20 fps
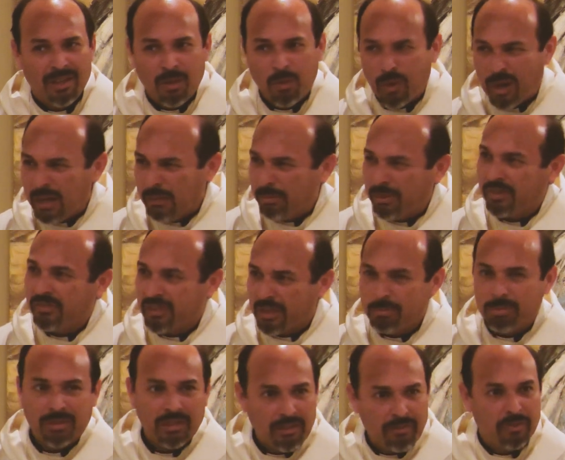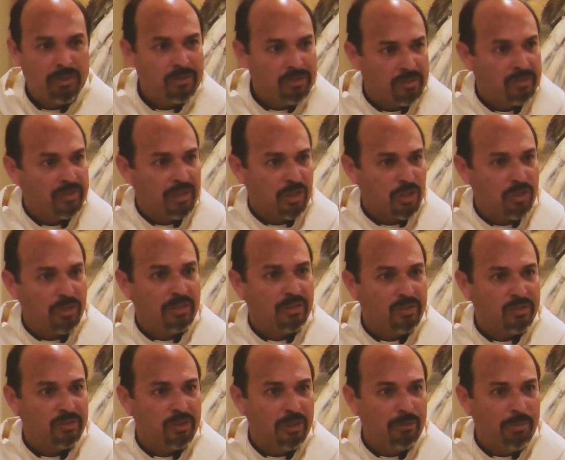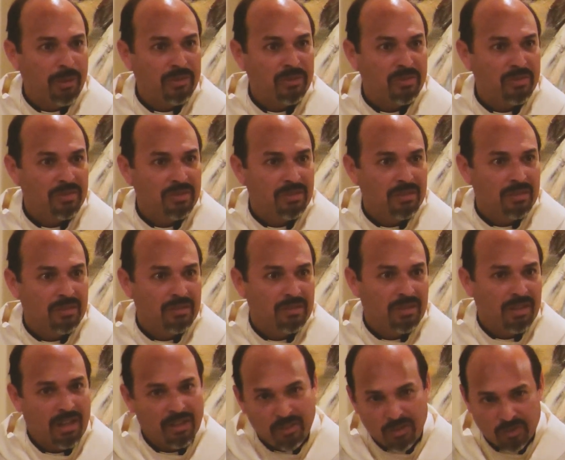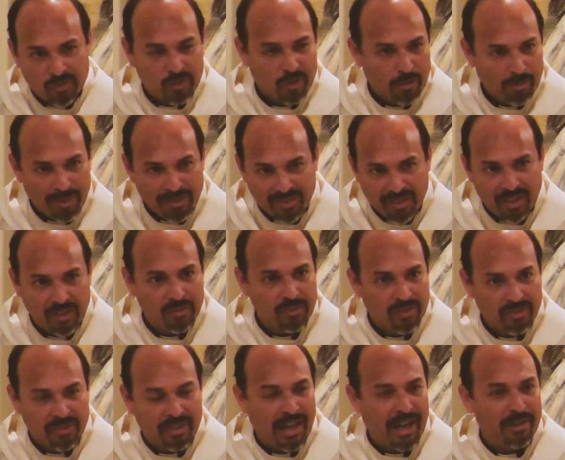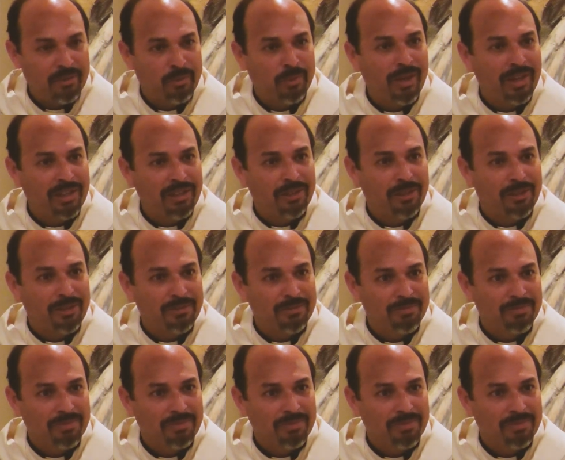Why? Because I believe it's essentially discernment, and discernment isn't that regular.